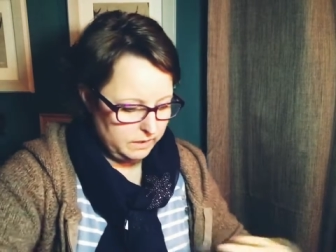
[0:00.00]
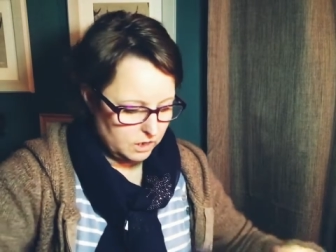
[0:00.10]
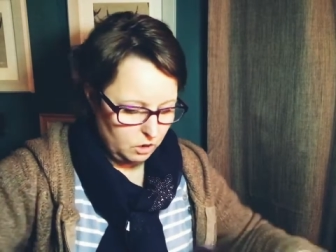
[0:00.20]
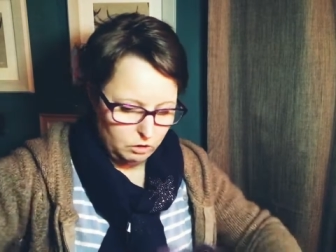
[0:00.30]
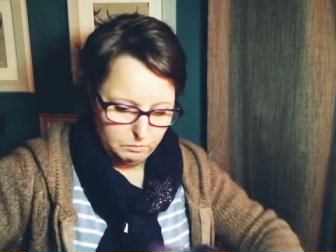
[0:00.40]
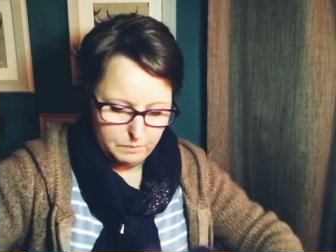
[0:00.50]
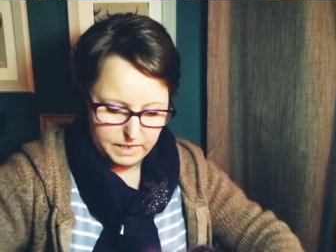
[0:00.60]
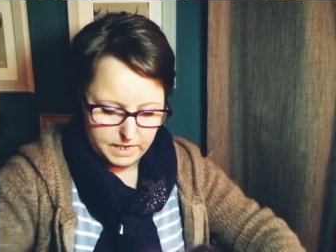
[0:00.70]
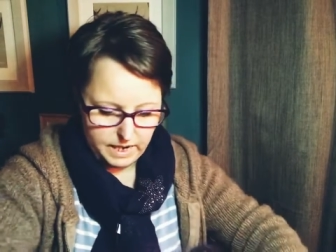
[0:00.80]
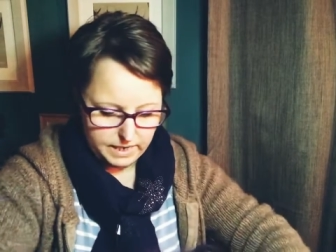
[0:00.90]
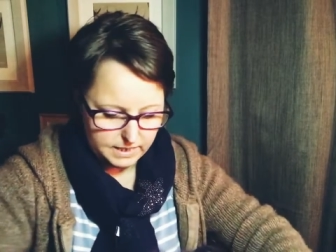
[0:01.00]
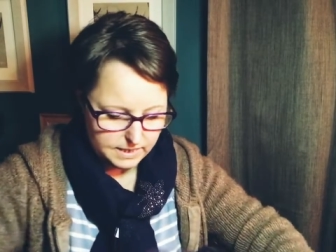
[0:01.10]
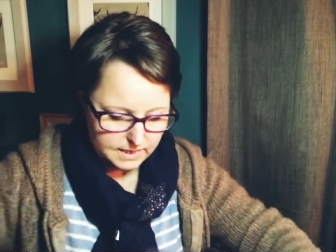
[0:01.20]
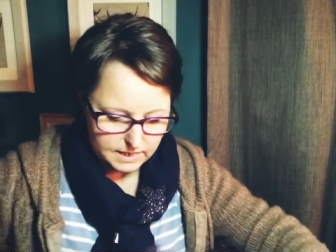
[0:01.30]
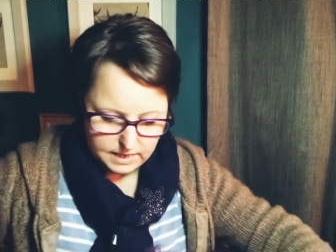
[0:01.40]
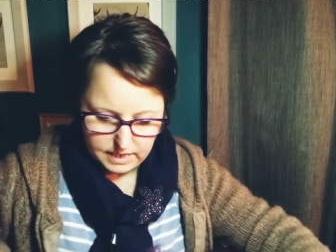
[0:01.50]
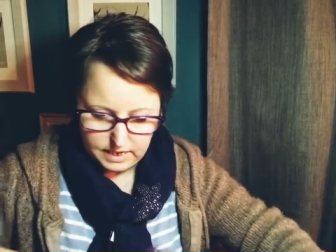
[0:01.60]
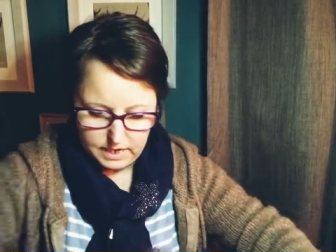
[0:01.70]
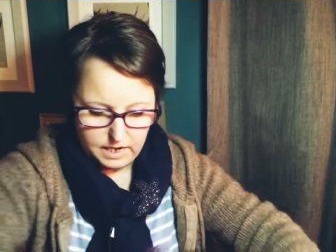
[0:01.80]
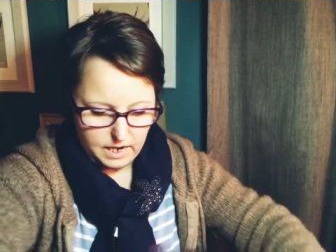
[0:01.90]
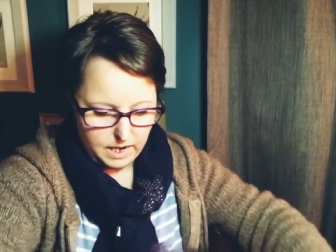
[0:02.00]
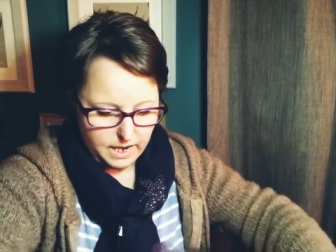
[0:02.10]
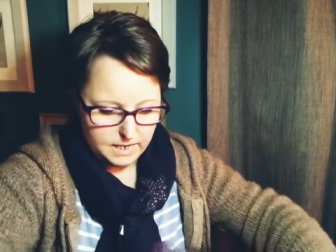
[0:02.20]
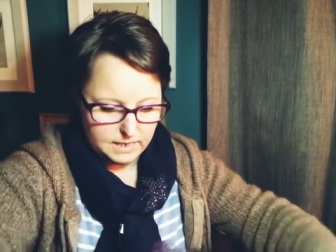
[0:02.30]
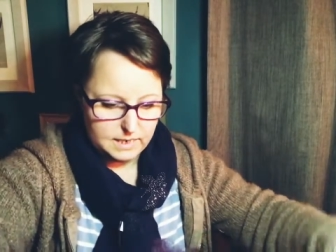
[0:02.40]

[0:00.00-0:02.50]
It's called Midnight and